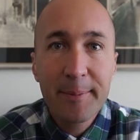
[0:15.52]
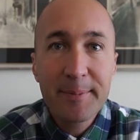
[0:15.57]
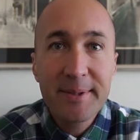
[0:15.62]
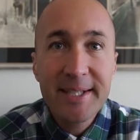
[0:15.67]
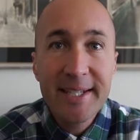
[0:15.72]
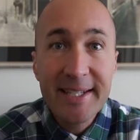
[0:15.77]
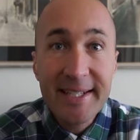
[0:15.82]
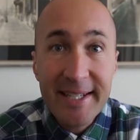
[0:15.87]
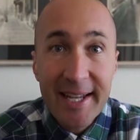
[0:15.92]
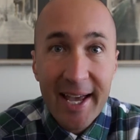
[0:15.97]

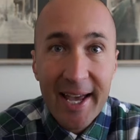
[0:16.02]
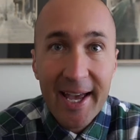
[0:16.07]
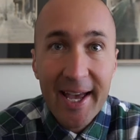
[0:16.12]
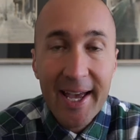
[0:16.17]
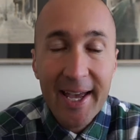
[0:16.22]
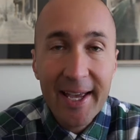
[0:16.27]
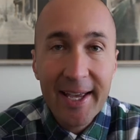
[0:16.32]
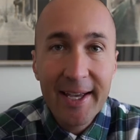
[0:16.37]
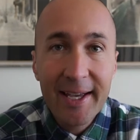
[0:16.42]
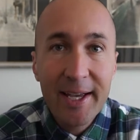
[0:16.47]

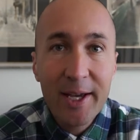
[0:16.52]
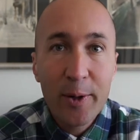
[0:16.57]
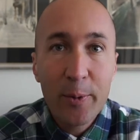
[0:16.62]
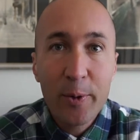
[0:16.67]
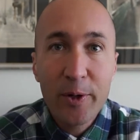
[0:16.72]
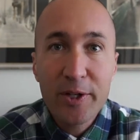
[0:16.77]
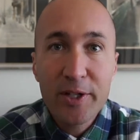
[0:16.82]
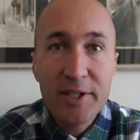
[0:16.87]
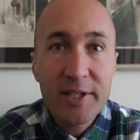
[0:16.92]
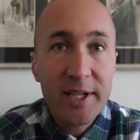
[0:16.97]
Today
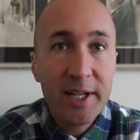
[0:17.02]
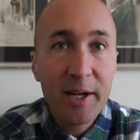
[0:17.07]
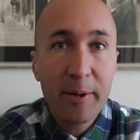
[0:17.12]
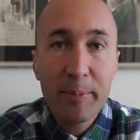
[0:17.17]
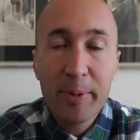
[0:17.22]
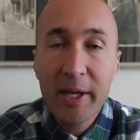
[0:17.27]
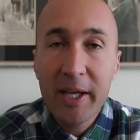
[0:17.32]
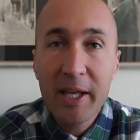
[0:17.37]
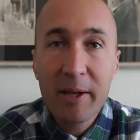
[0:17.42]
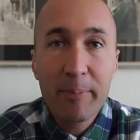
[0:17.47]
we're just going to
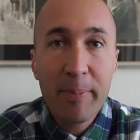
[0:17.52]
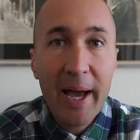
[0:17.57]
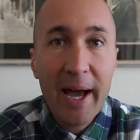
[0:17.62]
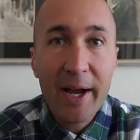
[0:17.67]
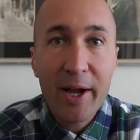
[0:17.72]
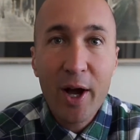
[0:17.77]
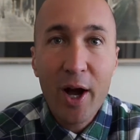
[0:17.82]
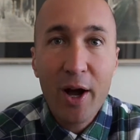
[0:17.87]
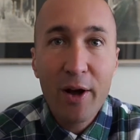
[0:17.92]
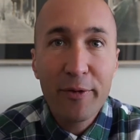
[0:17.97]

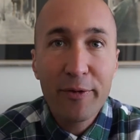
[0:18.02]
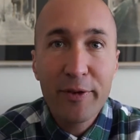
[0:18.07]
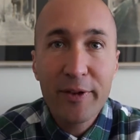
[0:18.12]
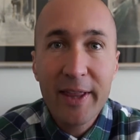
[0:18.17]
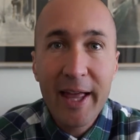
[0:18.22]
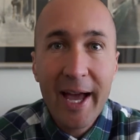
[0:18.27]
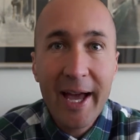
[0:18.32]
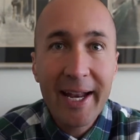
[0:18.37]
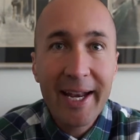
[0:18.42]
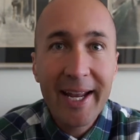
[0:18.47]
piggyback off of
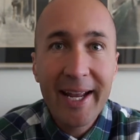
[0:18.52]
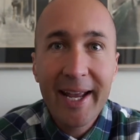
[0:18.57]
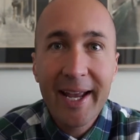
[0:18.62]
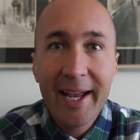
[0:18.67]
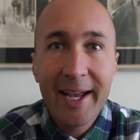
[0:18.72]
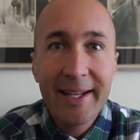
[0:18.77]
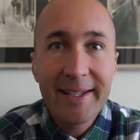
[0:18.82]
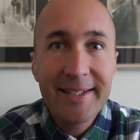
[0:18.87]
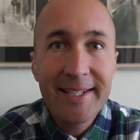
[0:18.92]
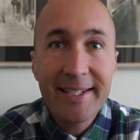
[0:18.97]
that,
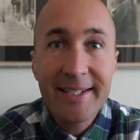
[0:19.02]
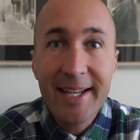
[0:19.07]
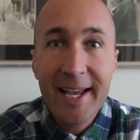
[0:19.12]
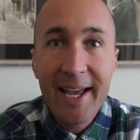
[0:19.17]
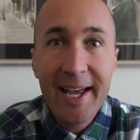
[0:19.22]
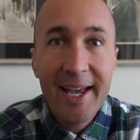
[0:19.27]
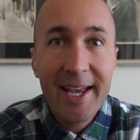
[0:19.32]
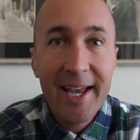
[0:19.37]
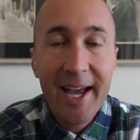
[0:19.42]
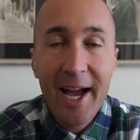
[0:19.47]
and
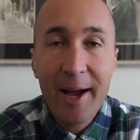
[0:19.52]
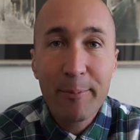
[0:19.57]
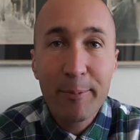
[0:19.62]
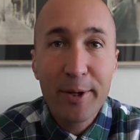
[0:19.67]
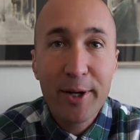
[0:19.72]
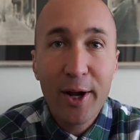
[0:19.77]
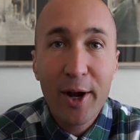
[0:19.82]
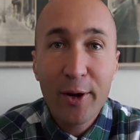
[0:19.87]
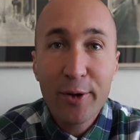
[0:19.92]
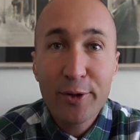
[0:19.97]
today I'm
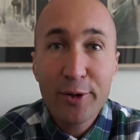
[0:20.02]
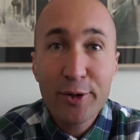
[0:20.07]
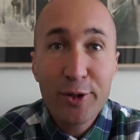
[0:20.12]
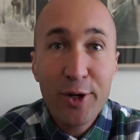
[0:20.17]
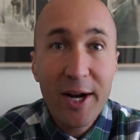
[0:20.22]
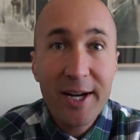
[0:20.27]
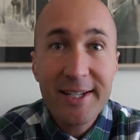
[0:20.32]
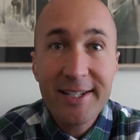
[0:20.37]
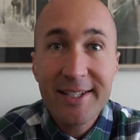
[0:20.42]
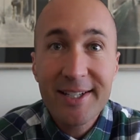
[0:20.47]
going to
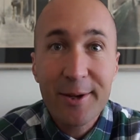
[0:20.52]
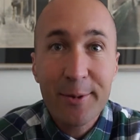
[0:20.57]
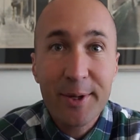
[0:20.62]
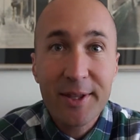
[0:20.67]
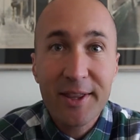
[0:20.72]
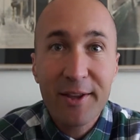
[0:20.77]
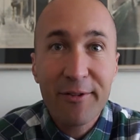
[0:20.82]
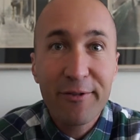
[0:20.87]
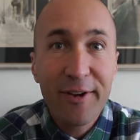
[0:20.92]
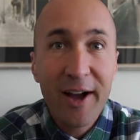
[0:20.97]
try to stick
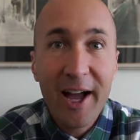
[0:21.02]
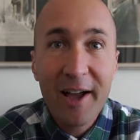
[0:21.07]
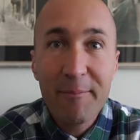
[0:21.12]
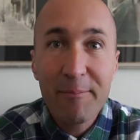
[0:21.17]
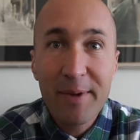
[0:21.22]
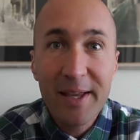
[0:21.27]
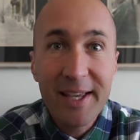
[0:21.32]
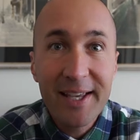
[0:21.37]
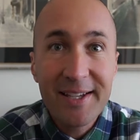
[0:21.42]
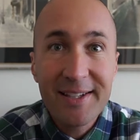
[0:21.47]
with the
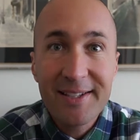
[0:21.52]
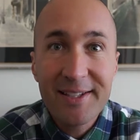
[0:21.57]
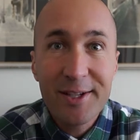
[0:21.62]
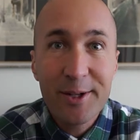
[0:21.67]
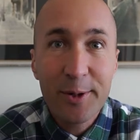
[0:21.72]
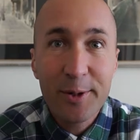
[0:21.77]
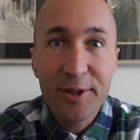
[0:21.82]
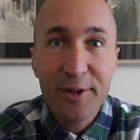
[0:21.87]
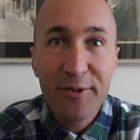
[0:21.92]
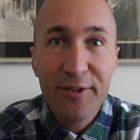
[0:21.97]
five B's.
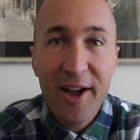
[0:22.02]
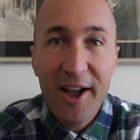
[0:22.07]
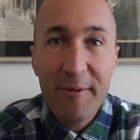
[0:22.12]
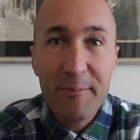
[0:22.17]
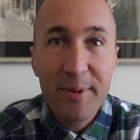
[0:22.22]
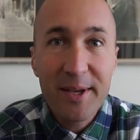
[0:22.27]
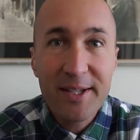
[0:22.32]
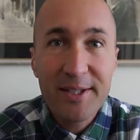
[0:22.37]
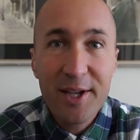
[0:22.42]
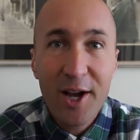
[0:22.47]
You know what the
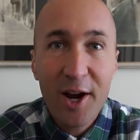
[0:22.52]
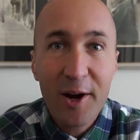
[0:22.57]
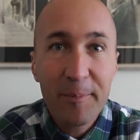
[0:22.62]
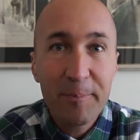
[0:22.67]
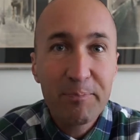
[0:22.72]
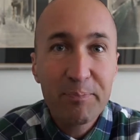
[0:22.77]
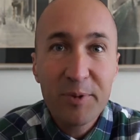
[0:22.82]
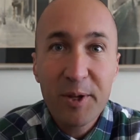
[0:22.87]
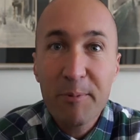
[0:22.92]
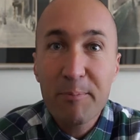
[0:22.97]
five B's
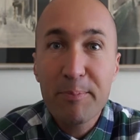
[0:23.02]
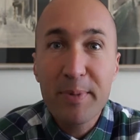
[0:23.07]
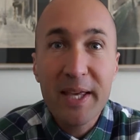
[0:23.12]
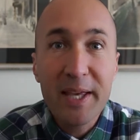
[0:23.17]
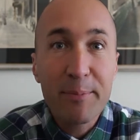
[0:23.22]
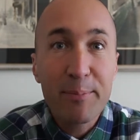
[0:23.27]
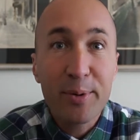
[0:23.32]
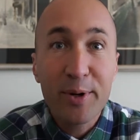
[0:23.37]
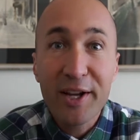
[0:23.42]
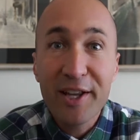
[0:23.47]
are?
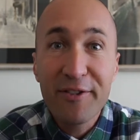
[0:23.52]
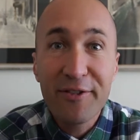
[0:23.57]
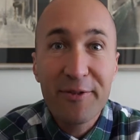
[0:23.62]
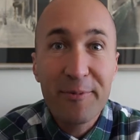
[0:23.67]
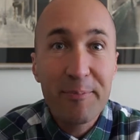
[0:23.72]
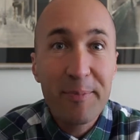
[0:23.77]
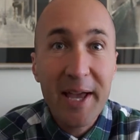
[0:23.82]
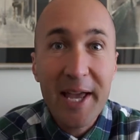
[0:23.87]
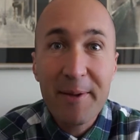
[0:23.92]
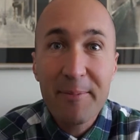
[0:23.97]
Be
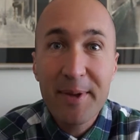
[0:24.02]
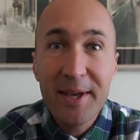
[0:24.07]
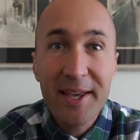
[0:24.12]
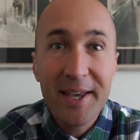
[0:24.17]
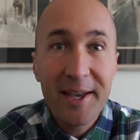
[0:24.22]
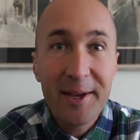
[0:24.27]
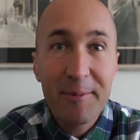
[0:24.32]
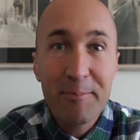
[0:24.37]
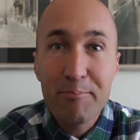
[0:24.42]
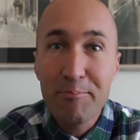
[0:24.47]
brief,
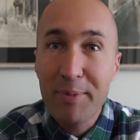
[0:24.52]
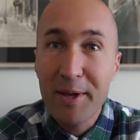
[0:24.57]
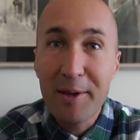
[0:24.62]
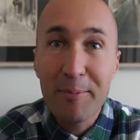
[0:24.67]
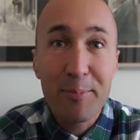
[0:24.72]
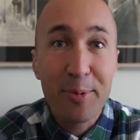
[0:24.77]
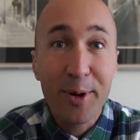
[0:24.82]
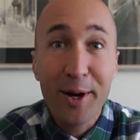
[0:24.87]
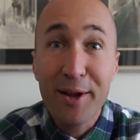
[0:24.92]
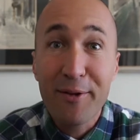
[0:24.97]
baby. Be
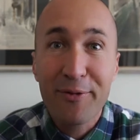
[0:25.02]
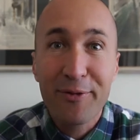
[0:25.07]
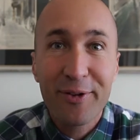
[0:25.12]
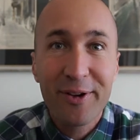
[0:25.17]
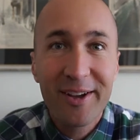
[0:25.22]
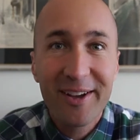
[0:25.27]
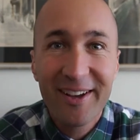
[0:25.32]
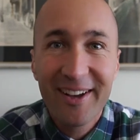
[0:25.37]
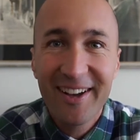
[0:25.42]
brief.